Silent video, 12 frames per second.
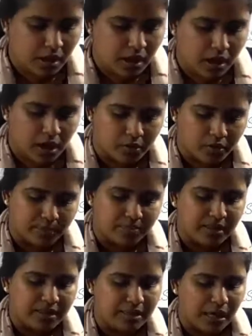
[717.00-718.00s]
Okay,
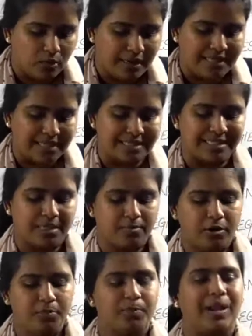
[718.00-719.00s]
now let us see
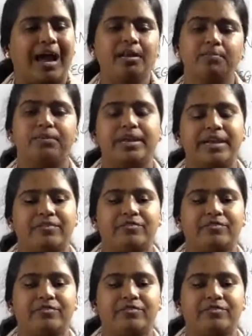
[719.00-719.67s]
about plant breeding.